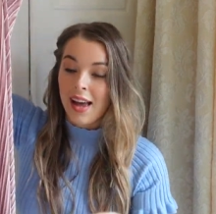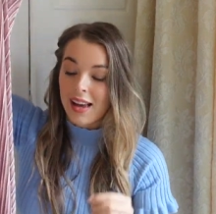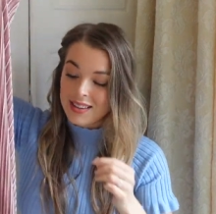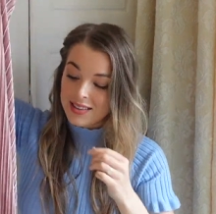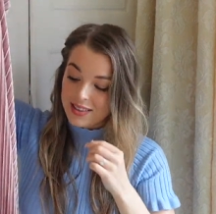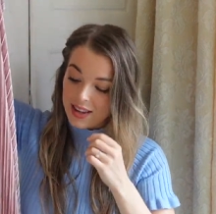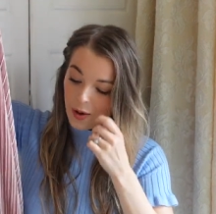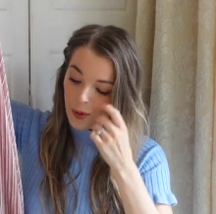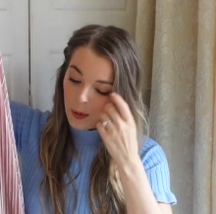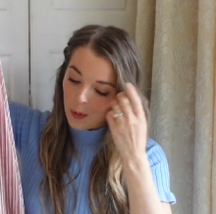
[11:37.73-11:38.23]

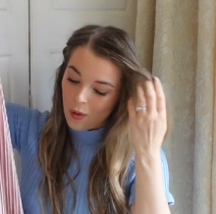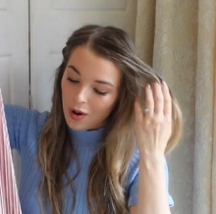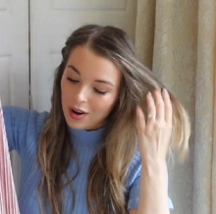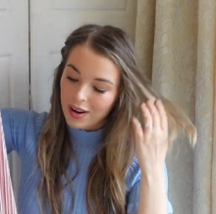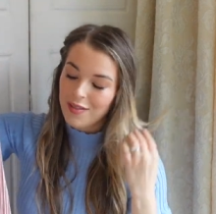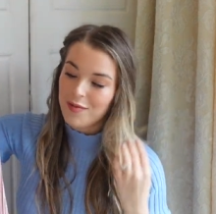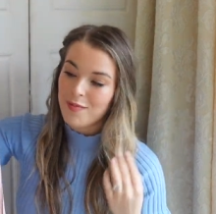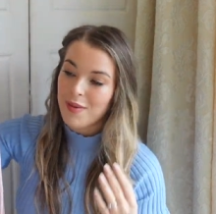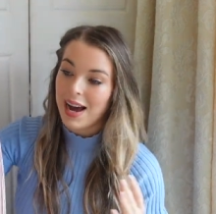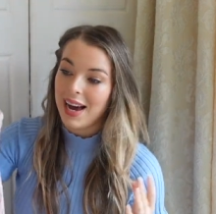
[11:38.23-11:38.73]
So one
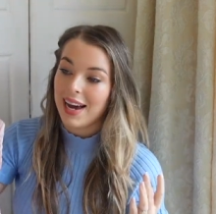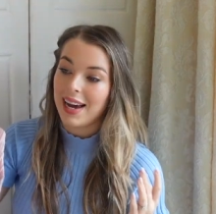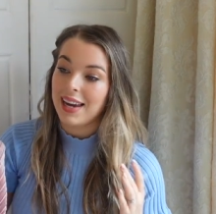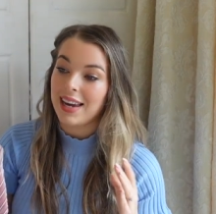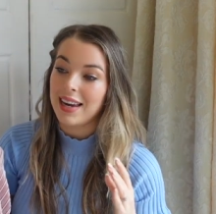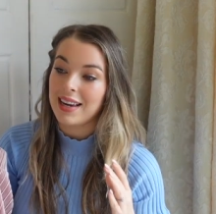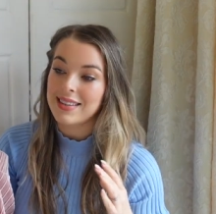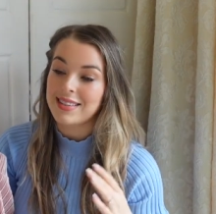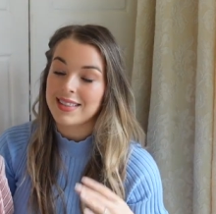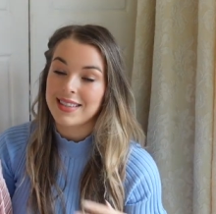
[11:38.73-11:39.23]
of
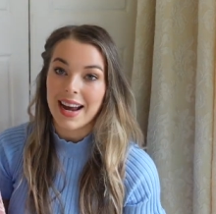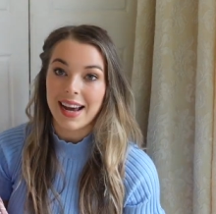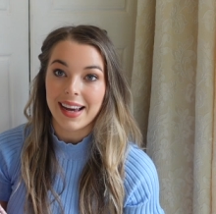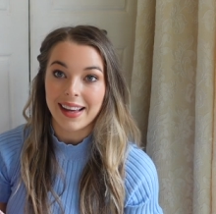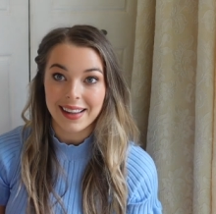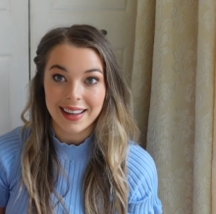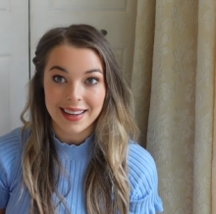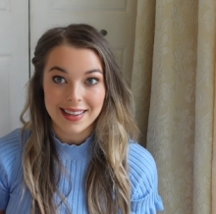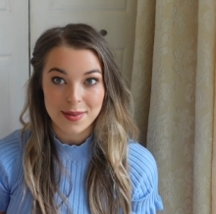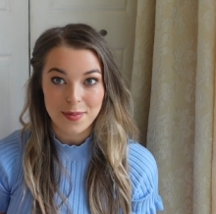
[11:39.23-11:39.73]
my
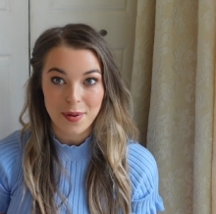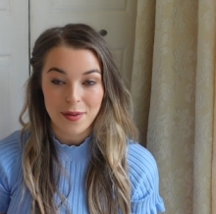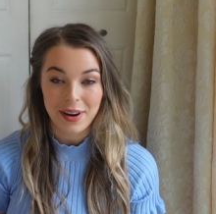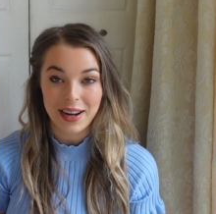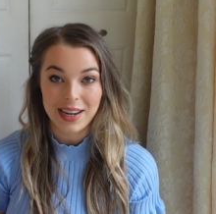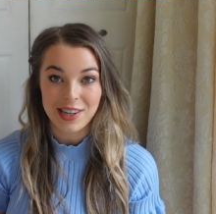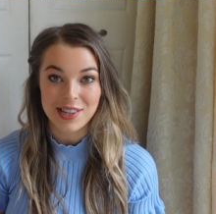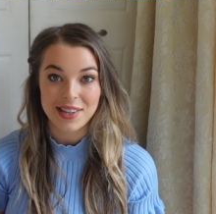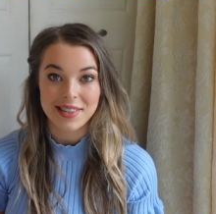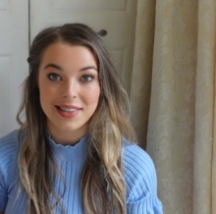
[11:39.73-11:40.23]
style
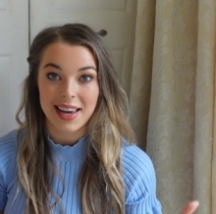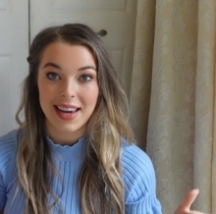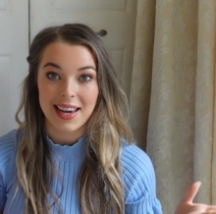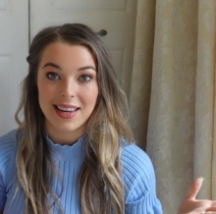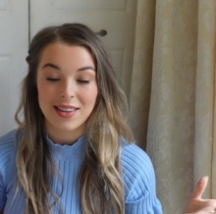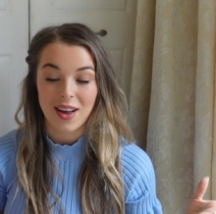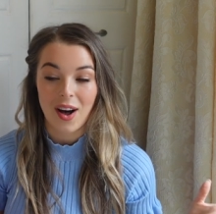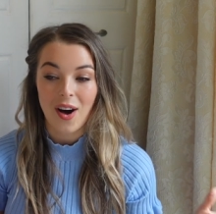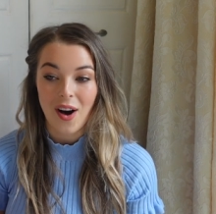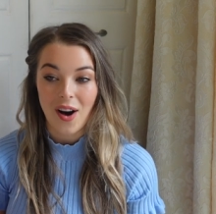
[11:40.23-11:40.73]
inspirations
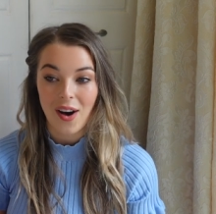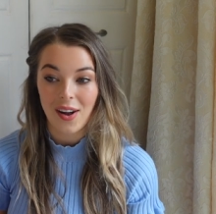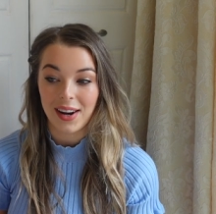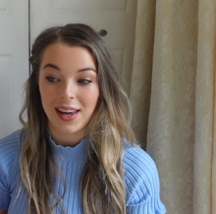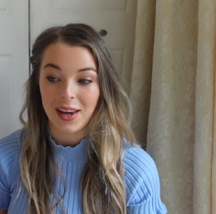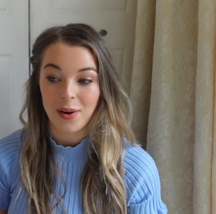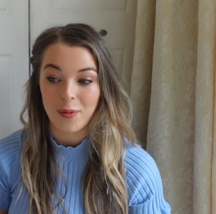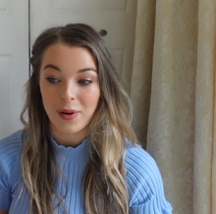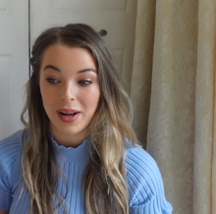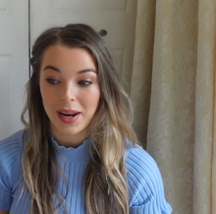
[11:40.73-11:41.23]
is
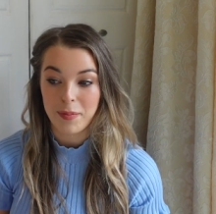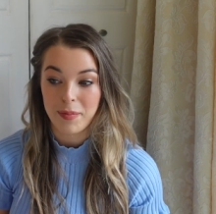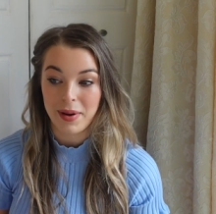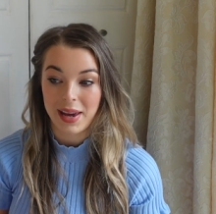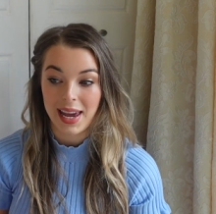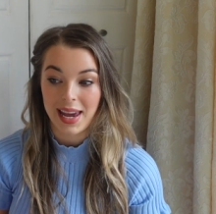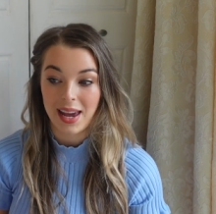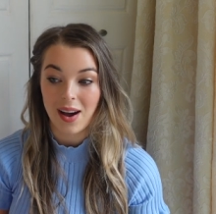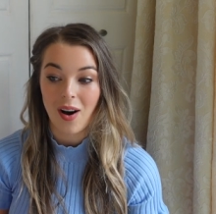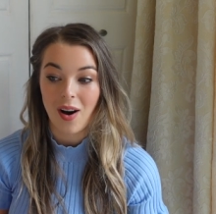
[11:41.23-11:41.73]
Holly
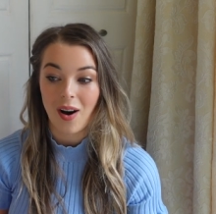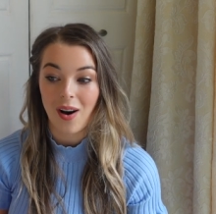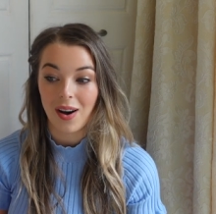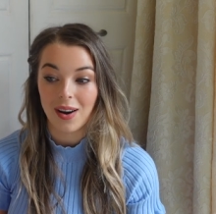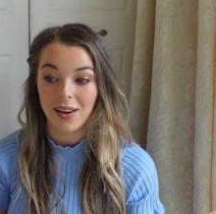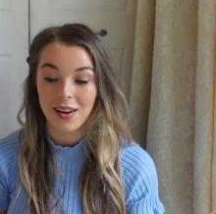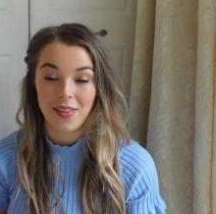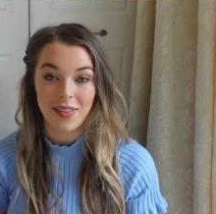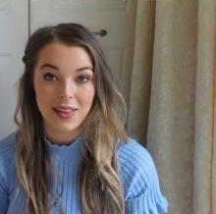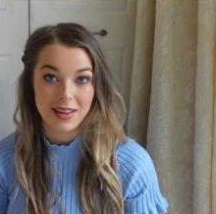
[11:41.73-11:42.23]
Willoughby
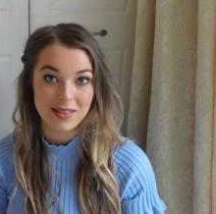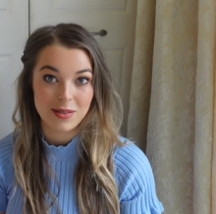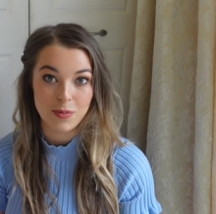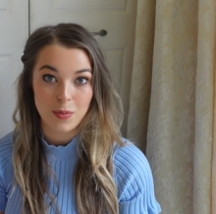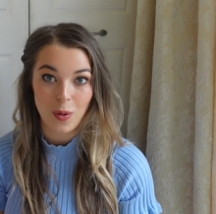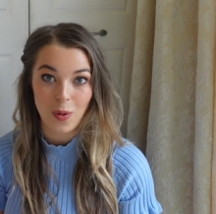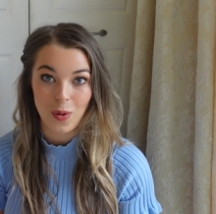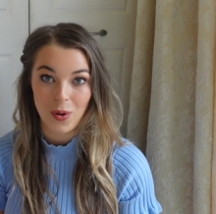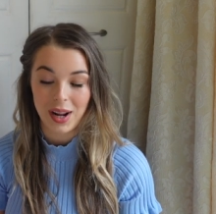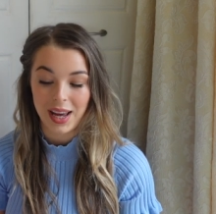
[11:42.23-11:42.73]
on This
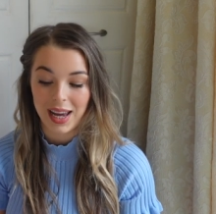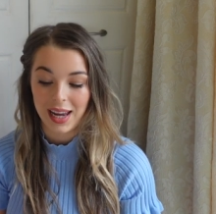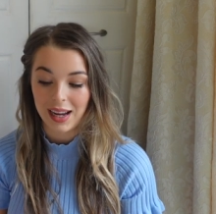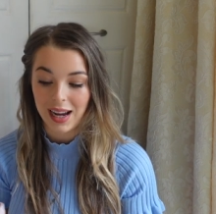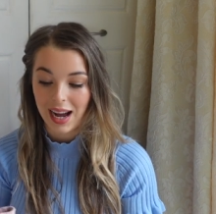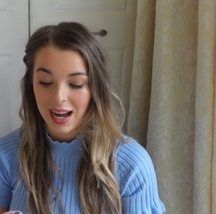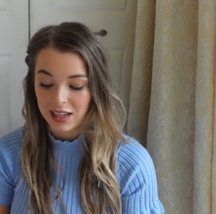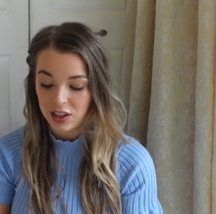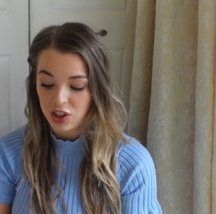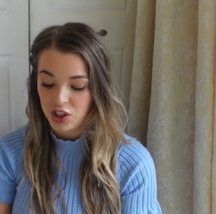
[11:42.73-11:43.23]
Morning
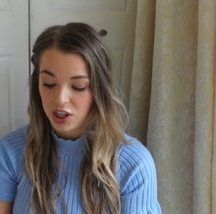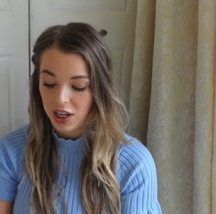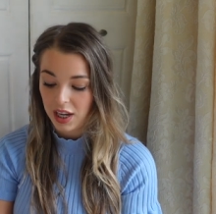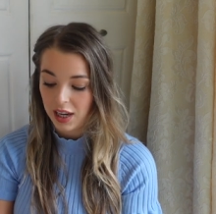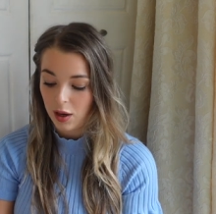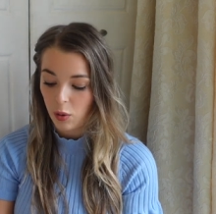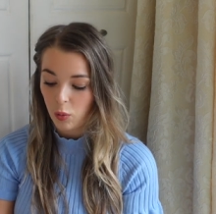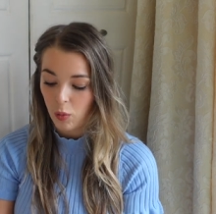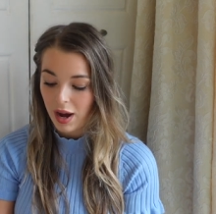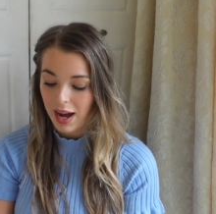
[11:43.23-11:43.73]
and
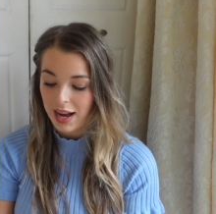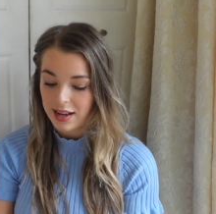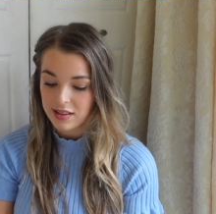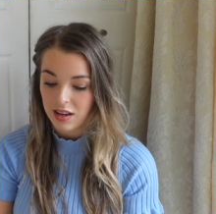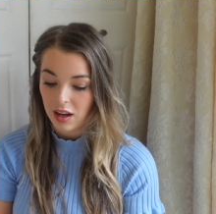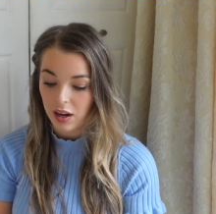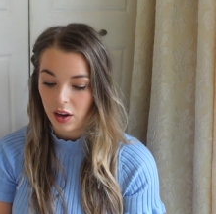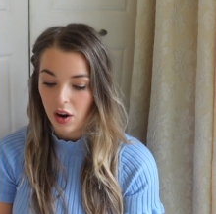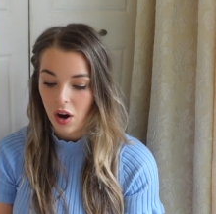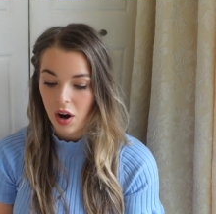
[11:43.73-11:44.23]
she wears
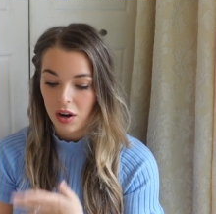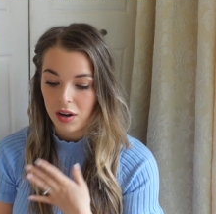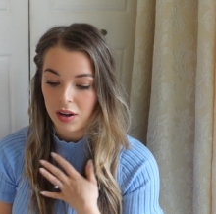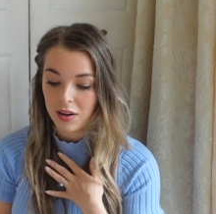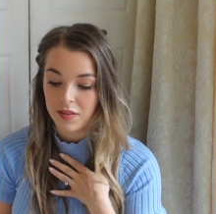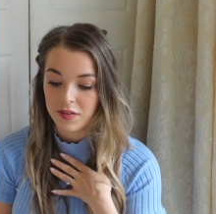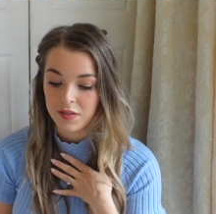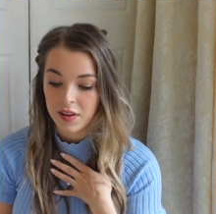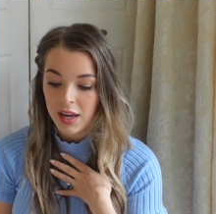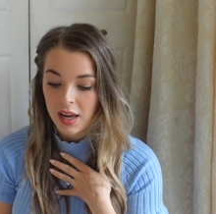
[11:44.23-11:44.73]
a lot
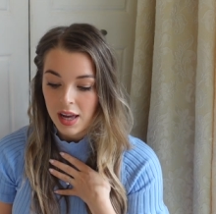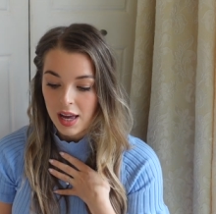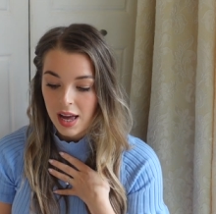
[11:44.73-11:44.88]
of